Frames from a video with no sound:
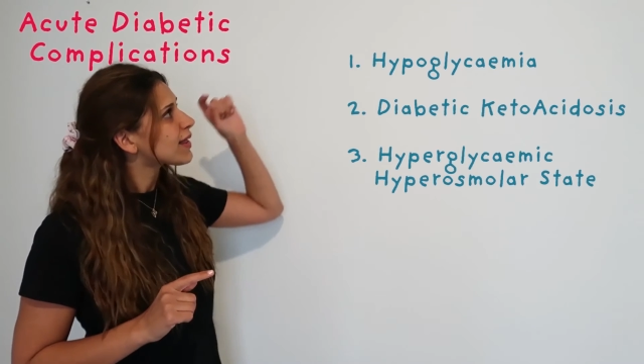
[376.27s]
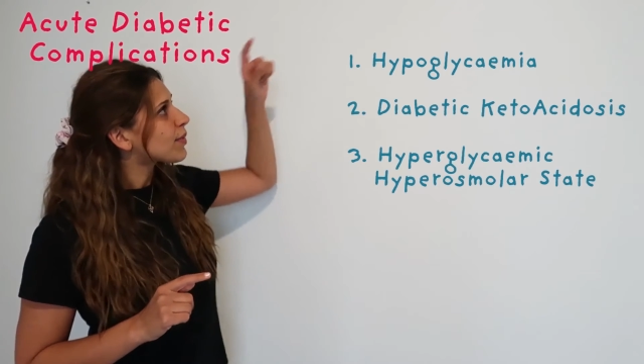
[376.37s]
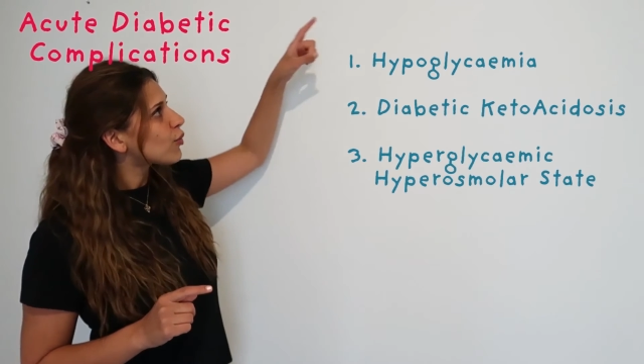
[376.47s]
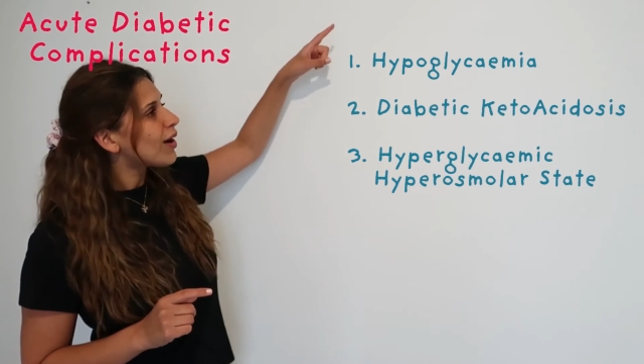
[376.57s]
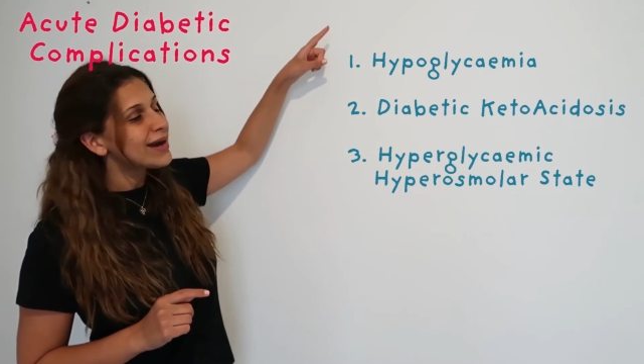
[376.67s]

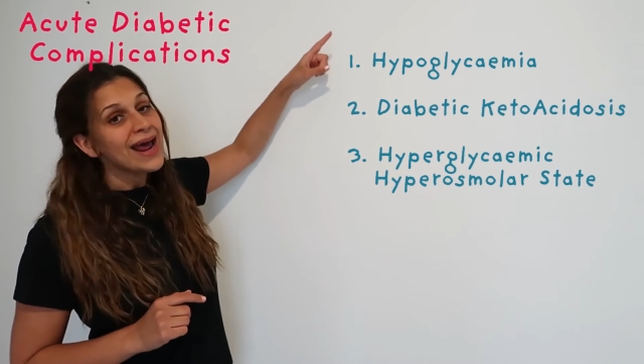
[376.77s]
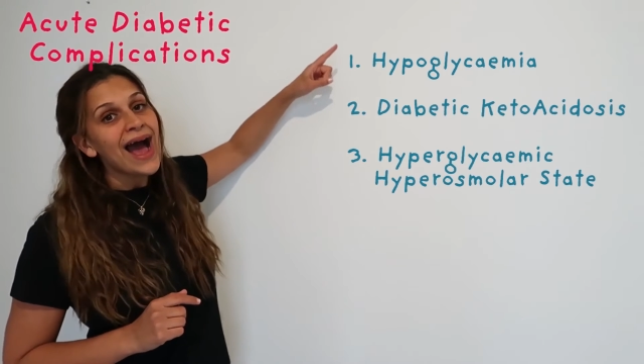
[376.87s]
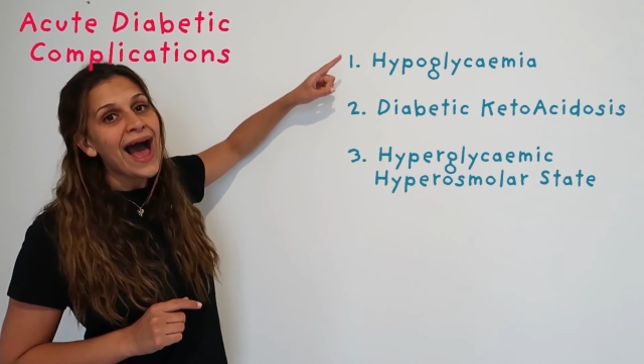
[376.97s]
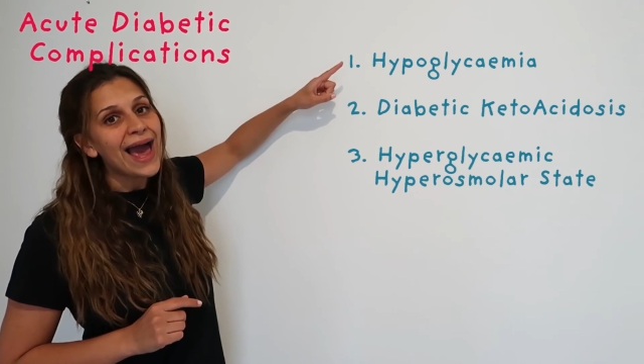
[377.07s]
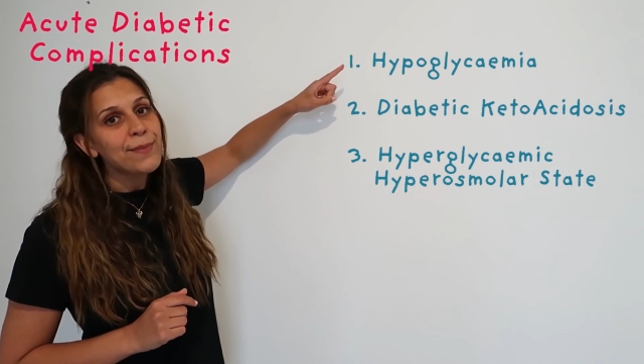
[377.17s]
Number
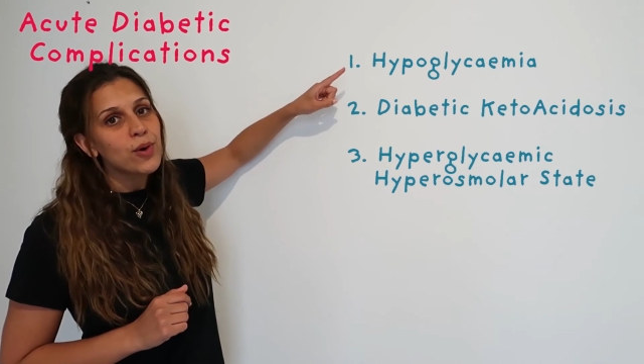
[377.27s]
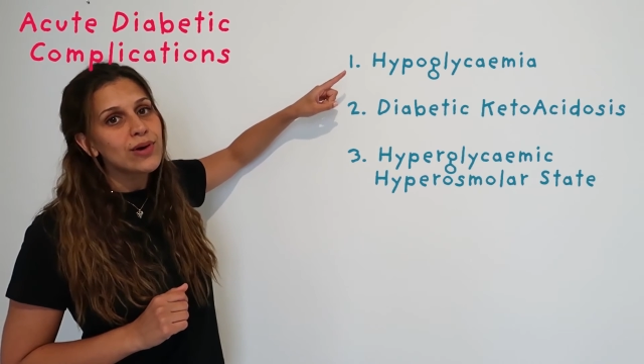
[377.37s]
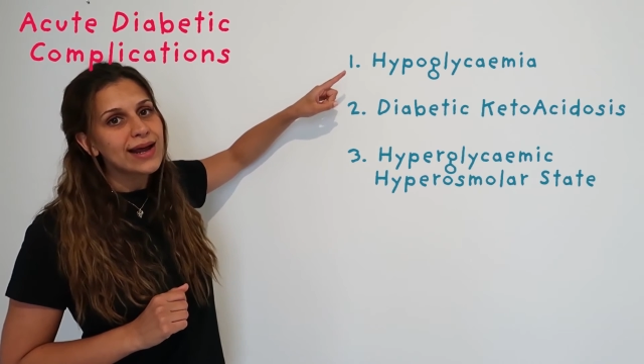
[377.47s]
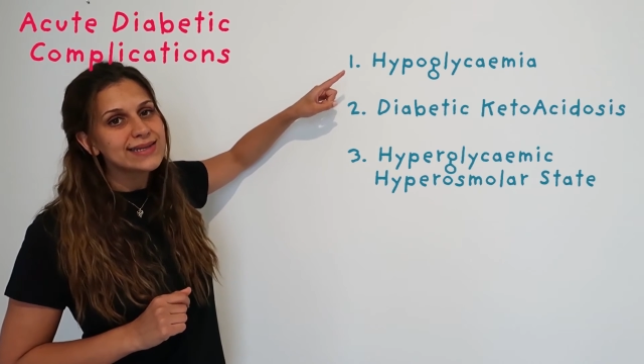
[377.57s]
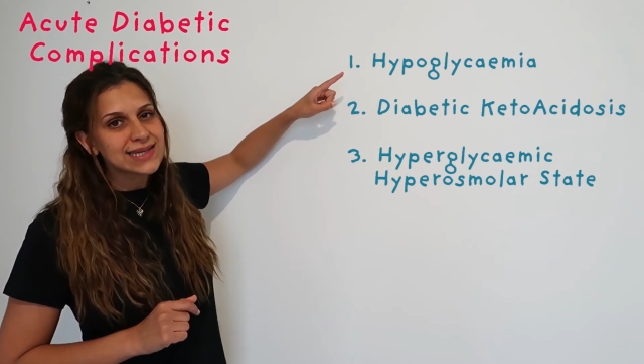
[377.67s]
one,
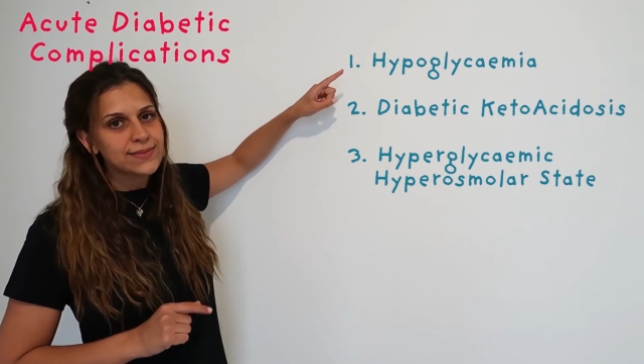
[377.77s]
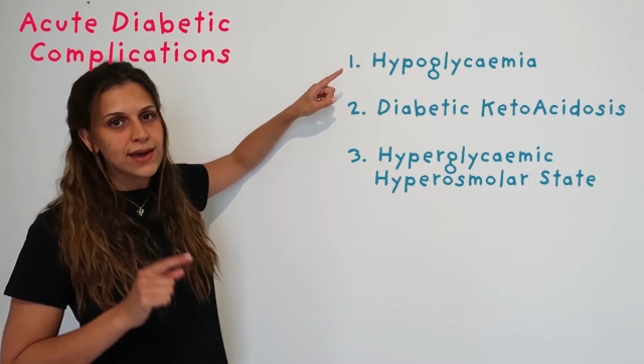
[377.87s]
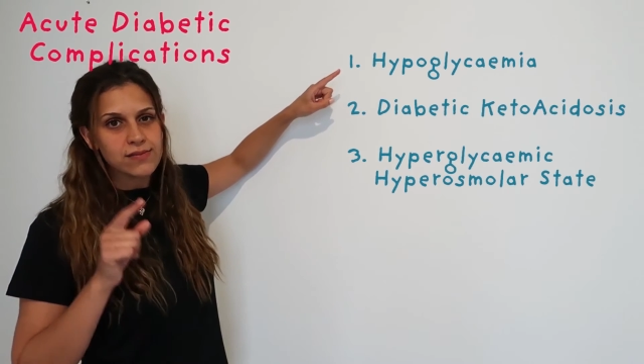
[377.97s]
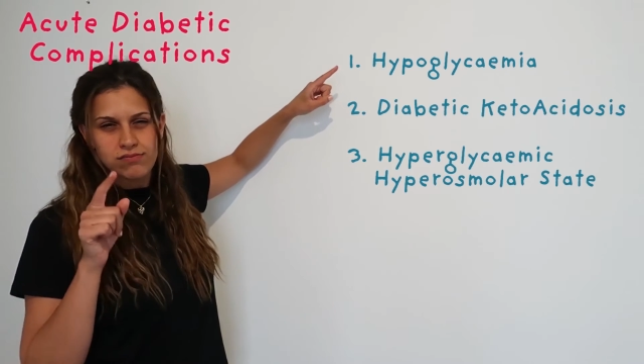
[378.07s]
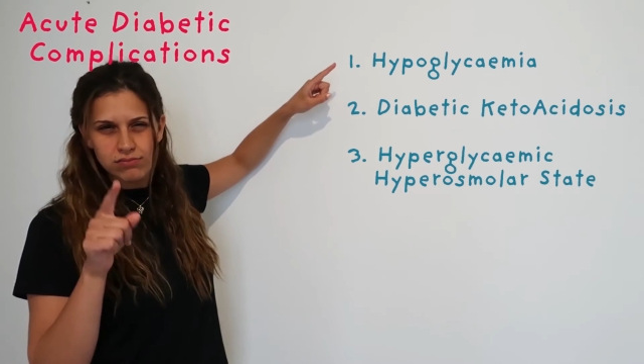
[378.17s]

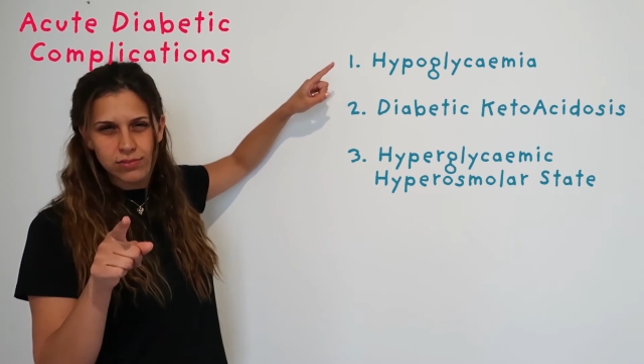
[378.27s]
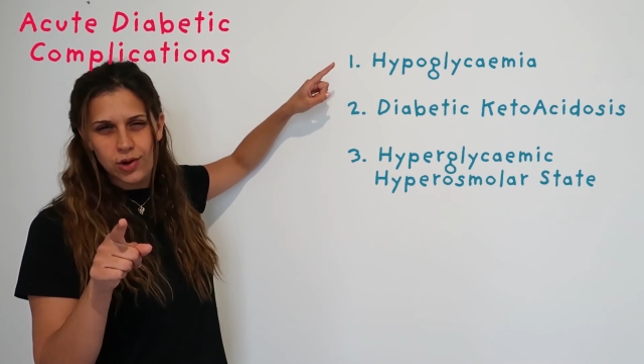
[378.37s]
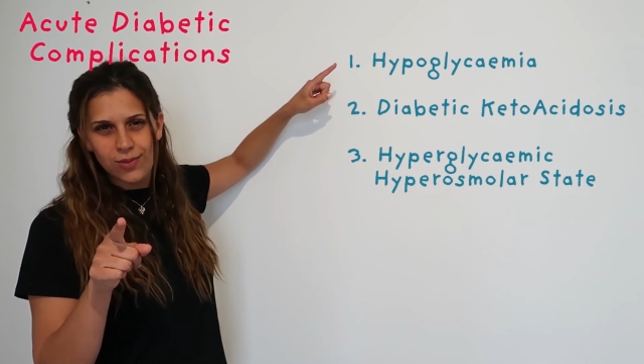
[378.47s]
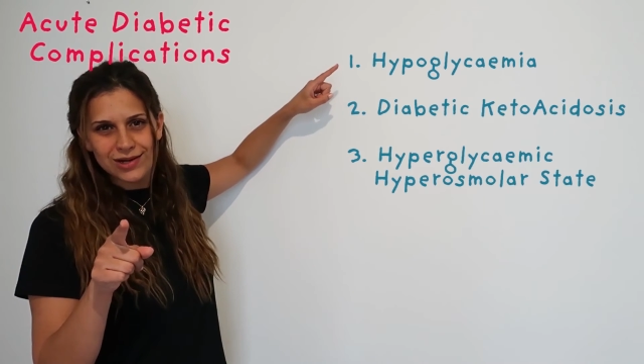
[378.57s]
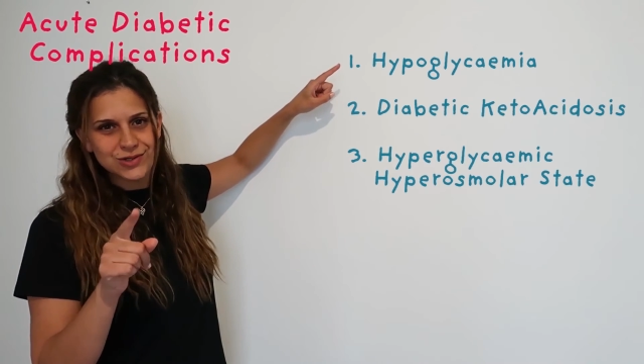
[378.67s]
hypoglycemia,
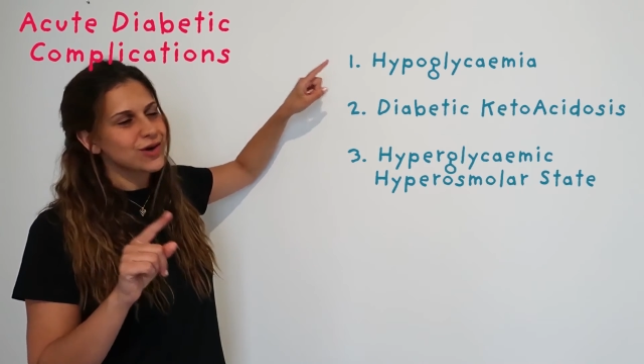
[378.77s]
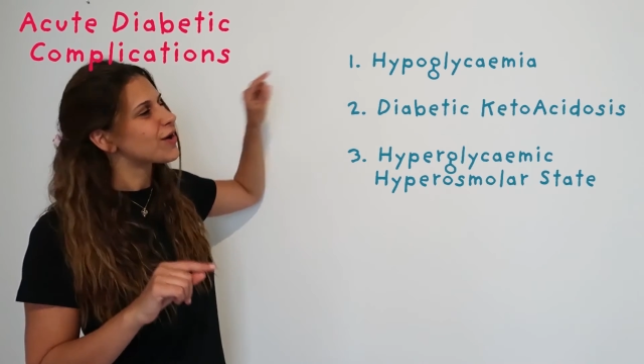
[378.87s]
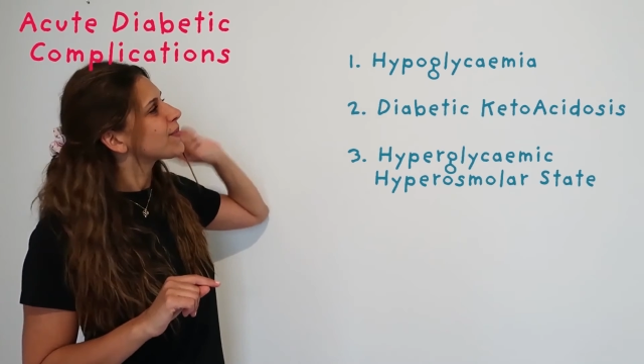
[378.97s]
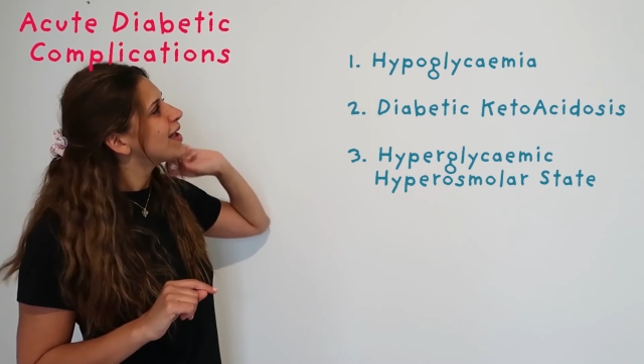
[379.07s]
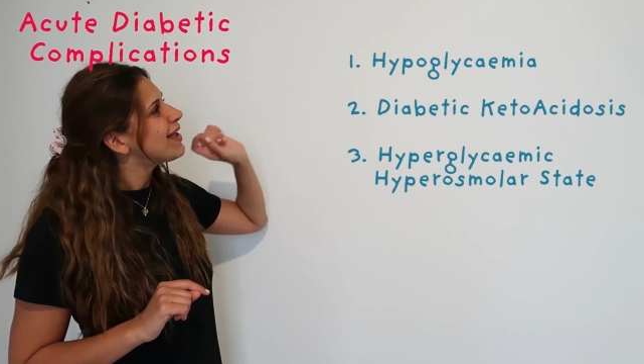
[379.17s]
low blood
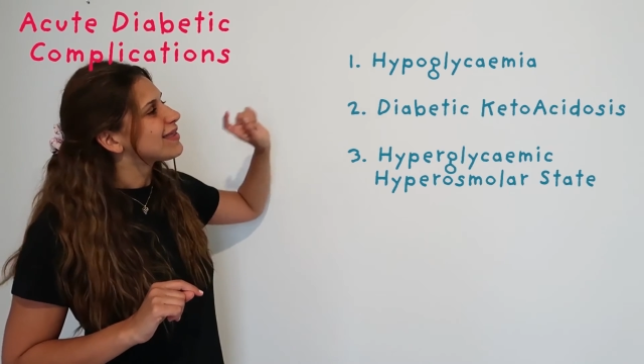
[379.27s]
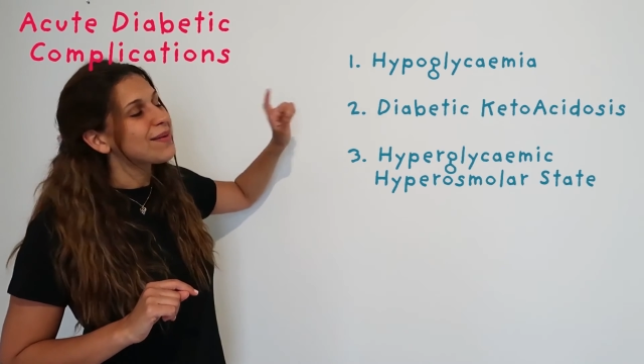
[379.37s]
sugar.